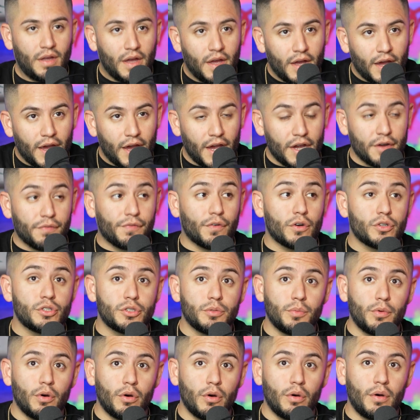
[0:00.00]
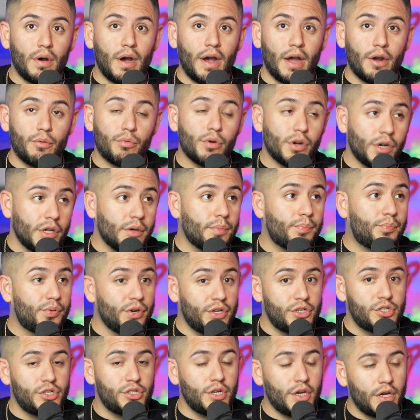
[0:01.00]
Hey, first of all, I really
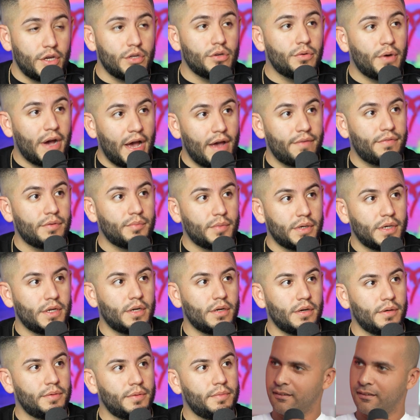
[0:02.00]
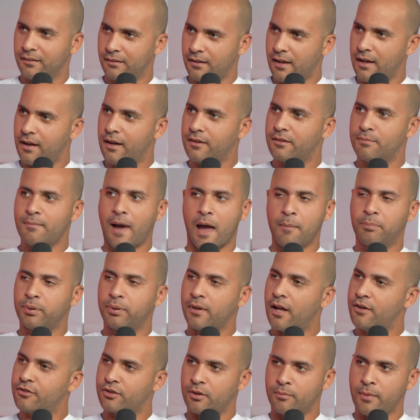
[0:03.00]
appreciate you having me here. It is my
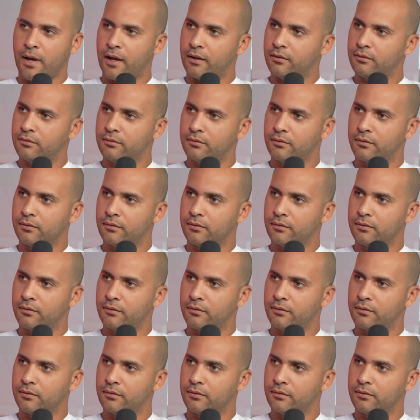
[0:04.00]
pleasure, man.